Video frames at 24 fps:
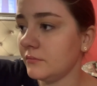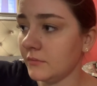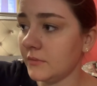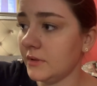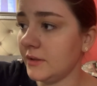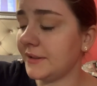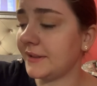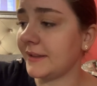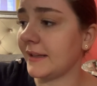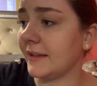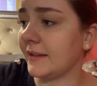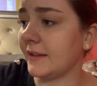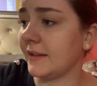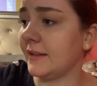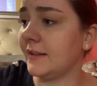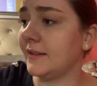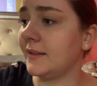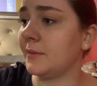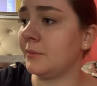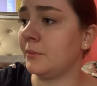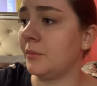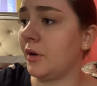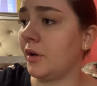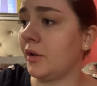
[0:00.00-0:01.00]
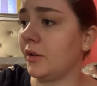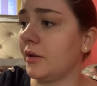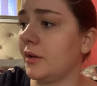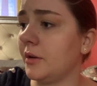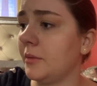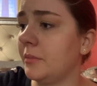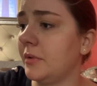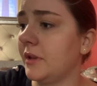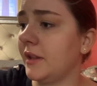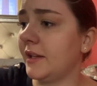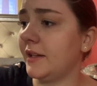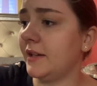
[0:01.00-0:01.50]
Slightly smaller
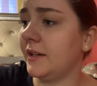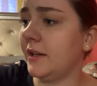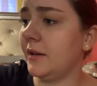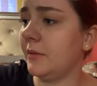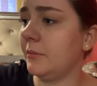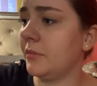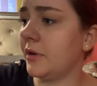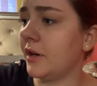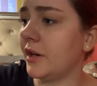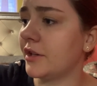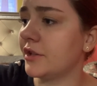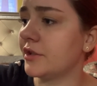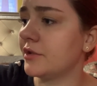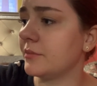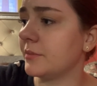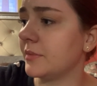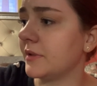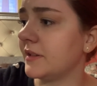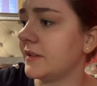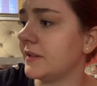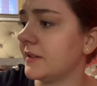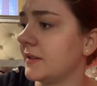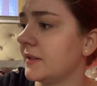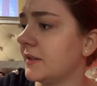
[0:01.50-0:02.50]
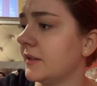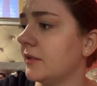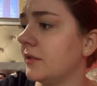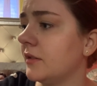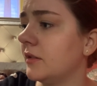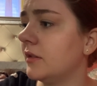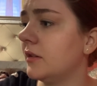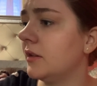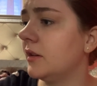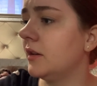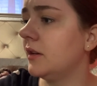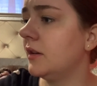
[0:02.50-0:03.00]
blending brush, but still
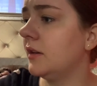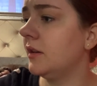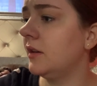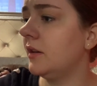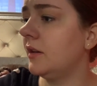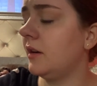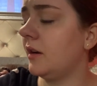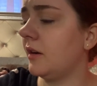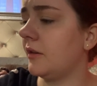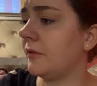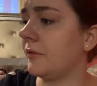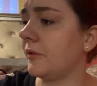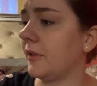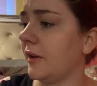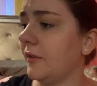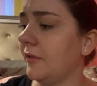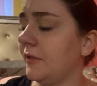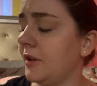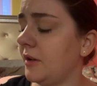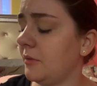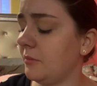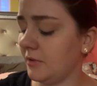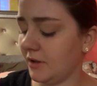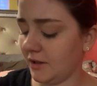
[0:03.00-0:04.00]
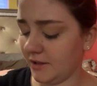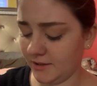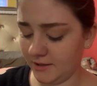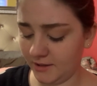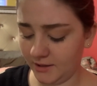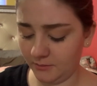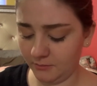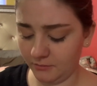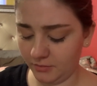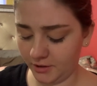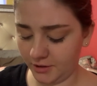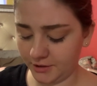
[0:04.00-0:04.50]
a fluffy
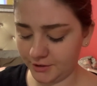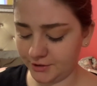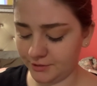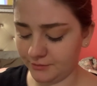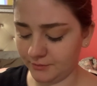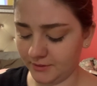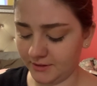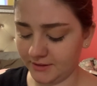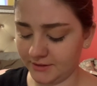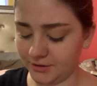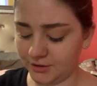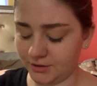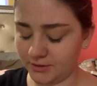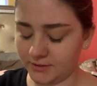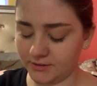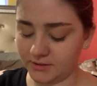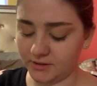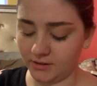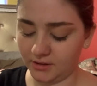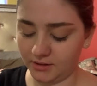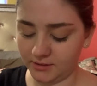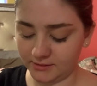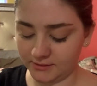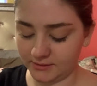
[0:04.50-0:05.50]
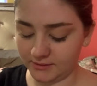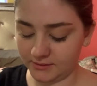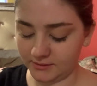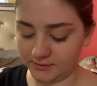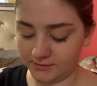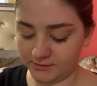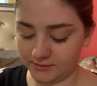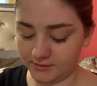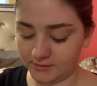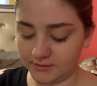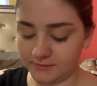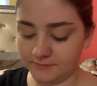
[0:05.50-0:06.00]
blending brush with
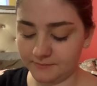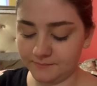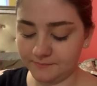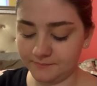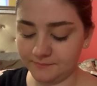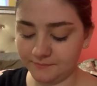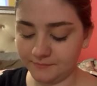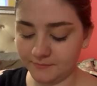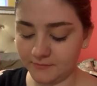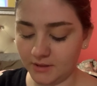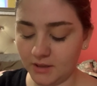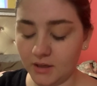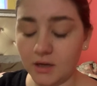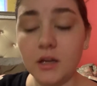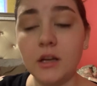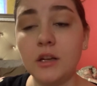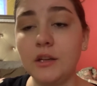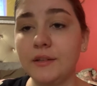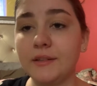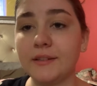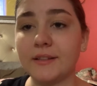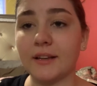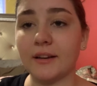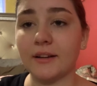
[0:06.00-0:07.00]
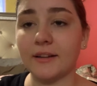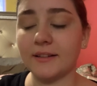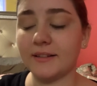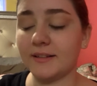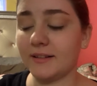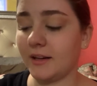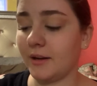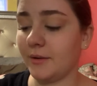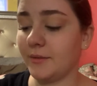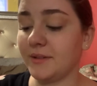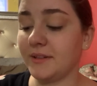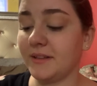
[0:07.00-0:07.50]
sauced.
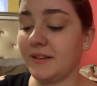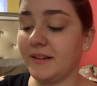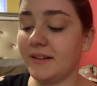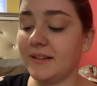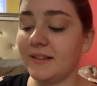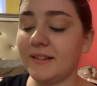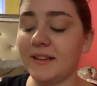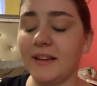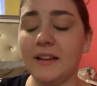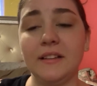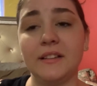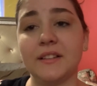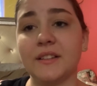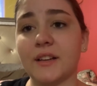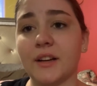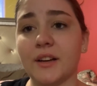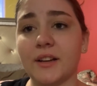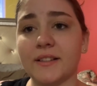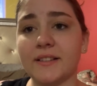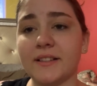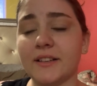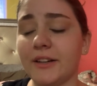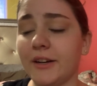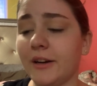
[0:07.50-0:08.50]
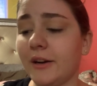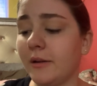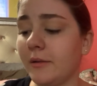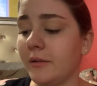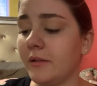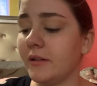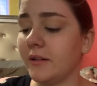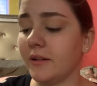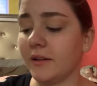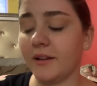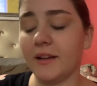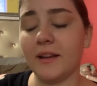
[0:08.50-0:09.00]
I was gonna say saucer.
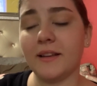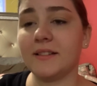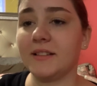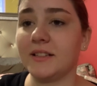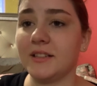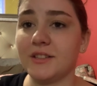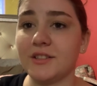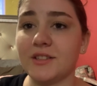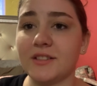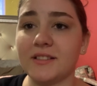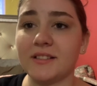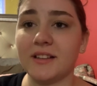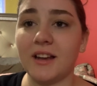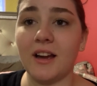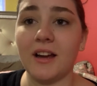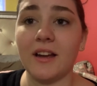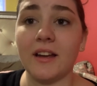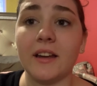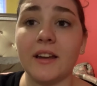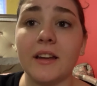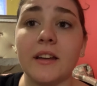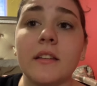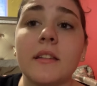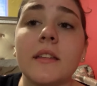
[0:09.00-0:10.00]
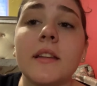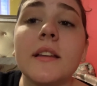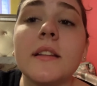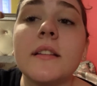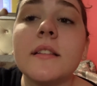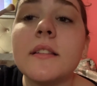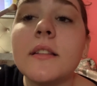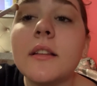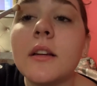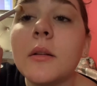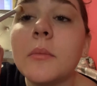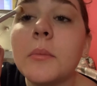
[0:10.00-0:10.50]
I guess I just got
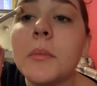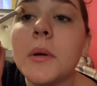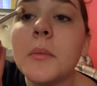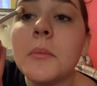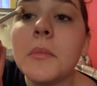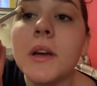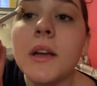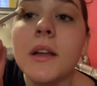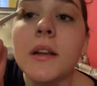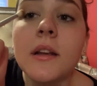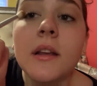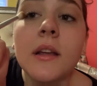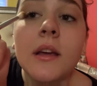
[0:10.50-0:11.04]
aliens on my mind.